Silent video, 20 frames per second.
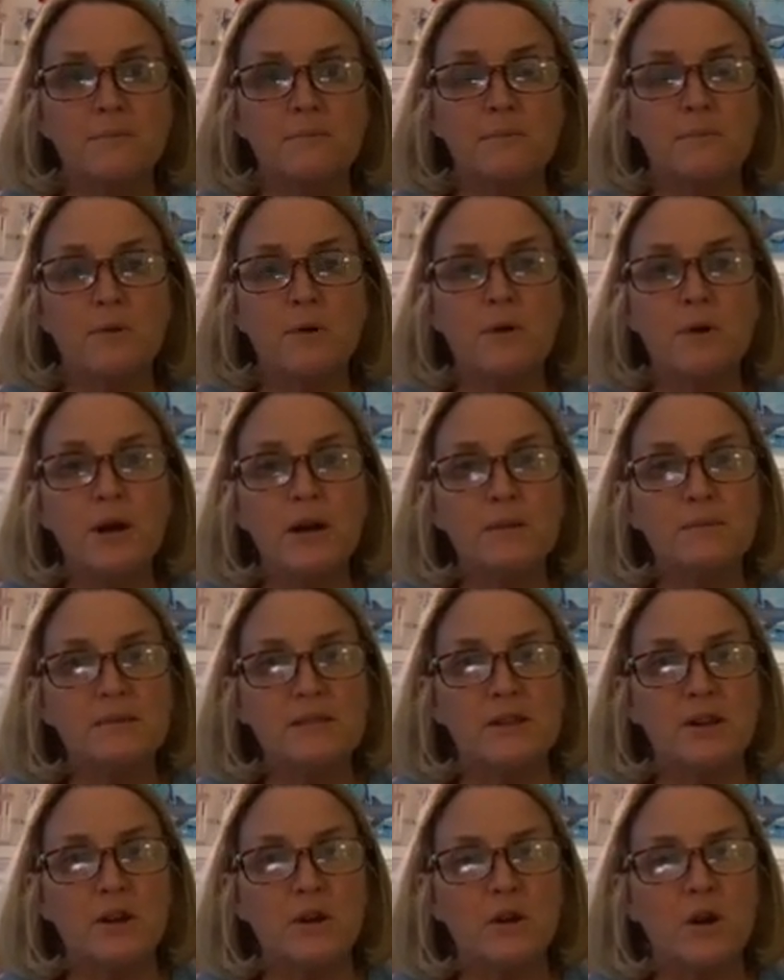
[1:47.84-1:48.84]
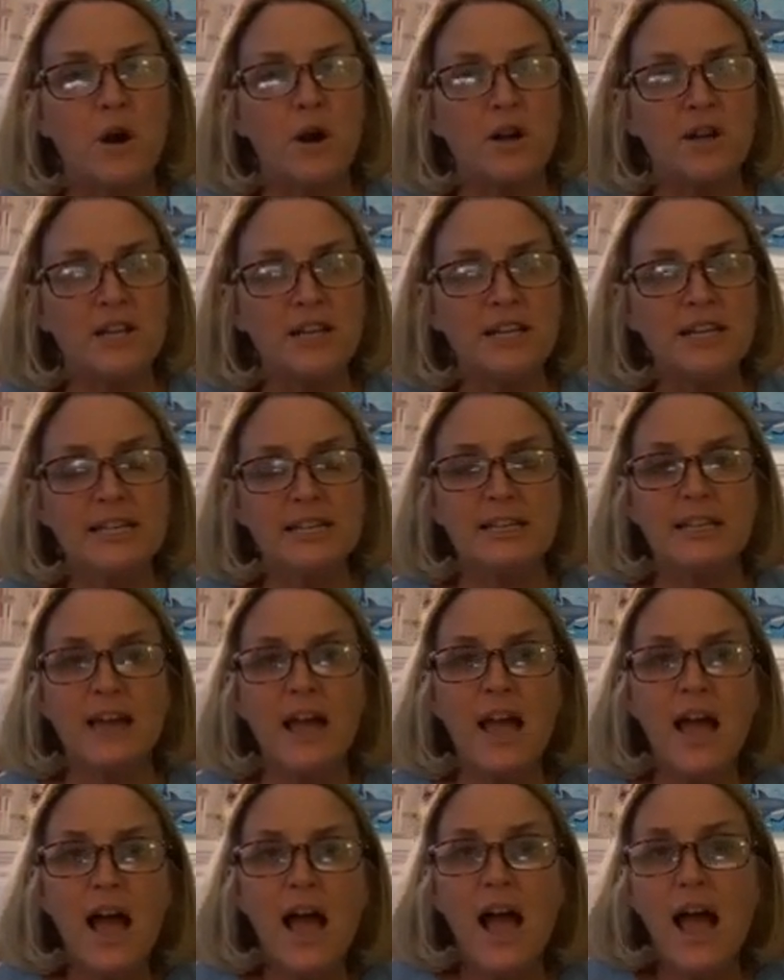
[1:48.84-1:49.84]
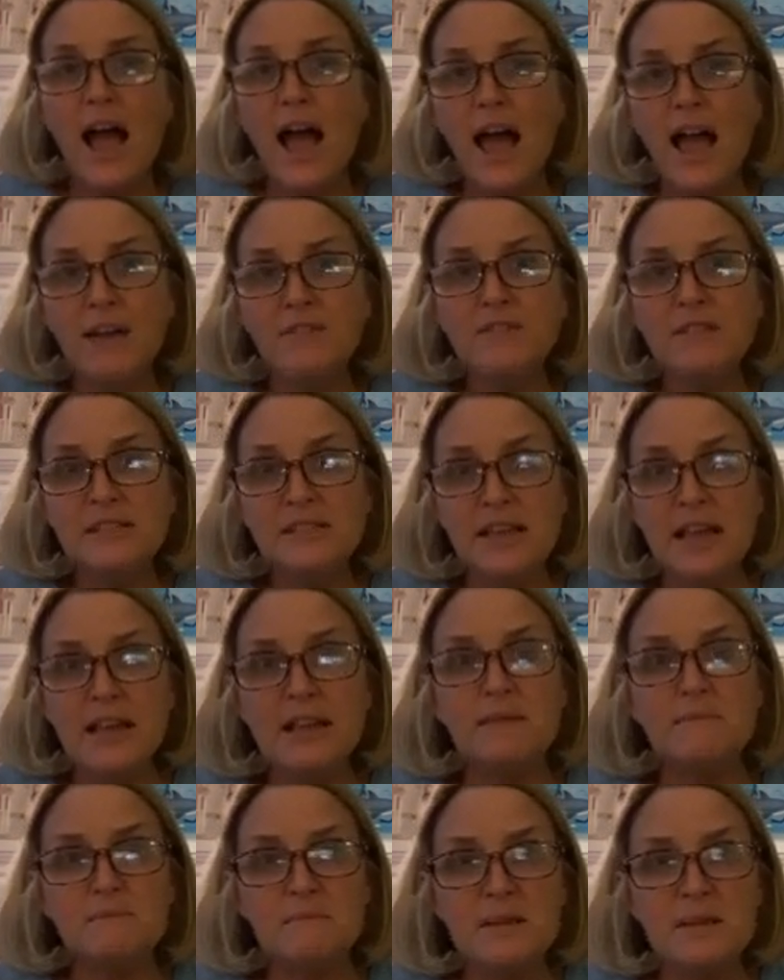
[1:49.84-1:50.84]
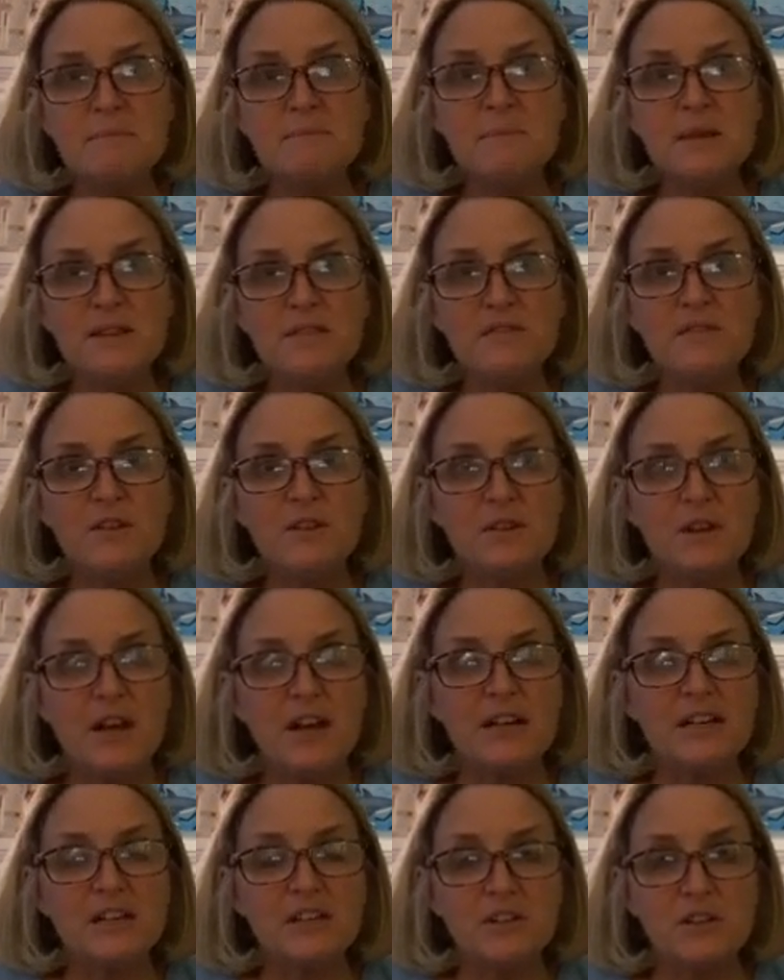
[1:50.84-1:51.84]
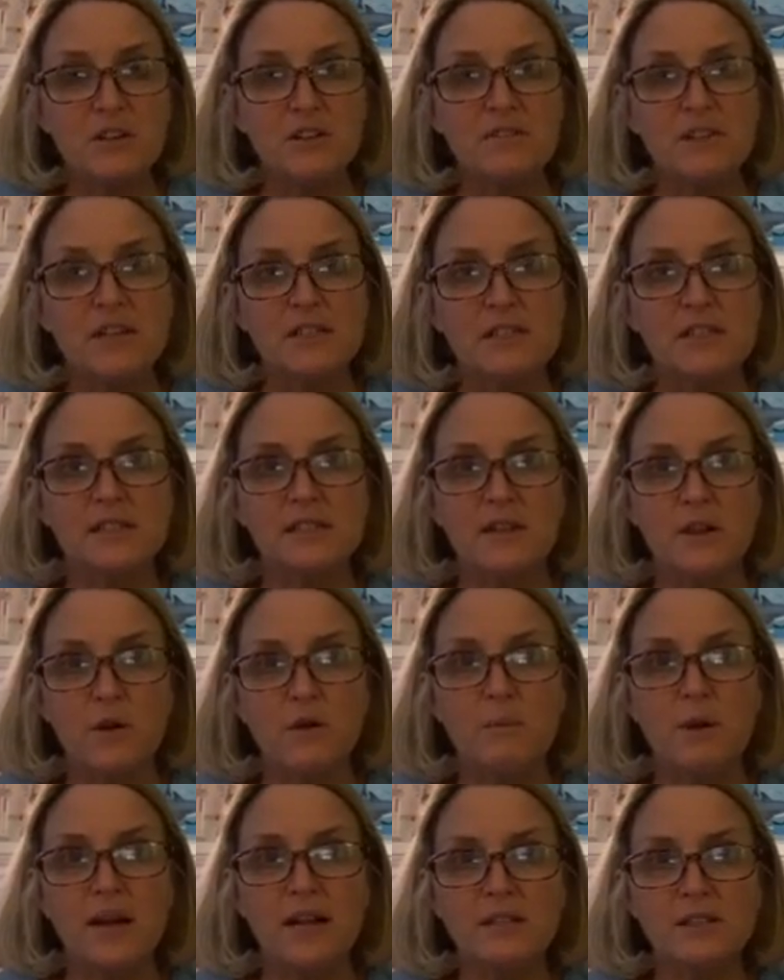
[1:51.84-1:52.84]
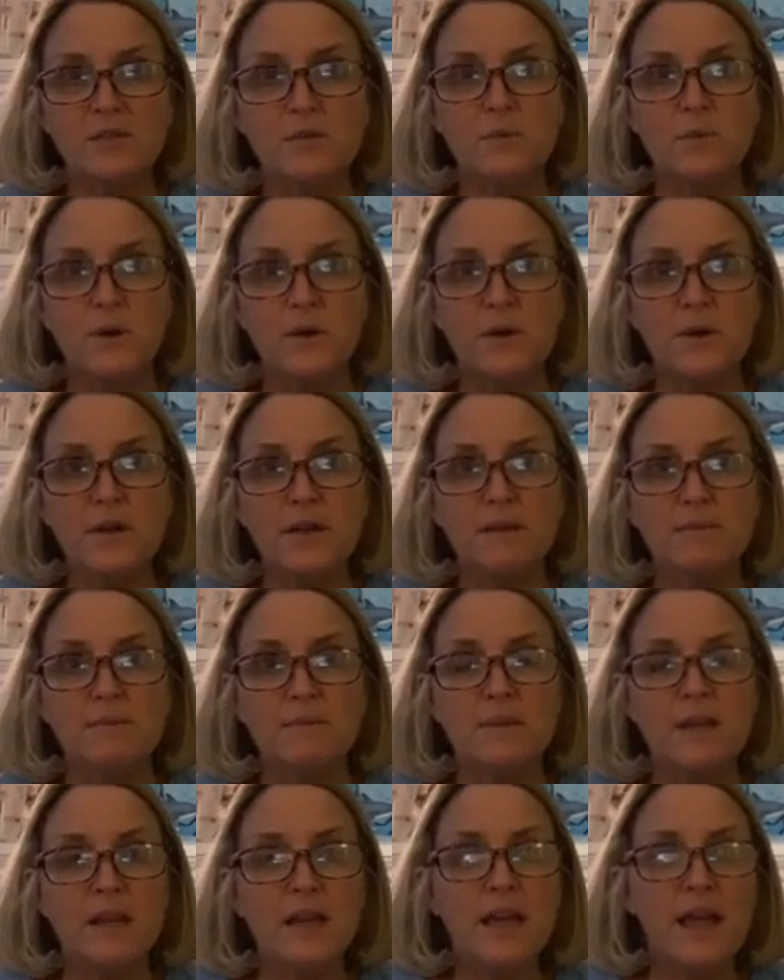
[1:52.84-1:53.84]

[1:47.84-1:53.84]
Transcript: programs in our garden, and I have to say it made me feel kind of nervous to go back to work and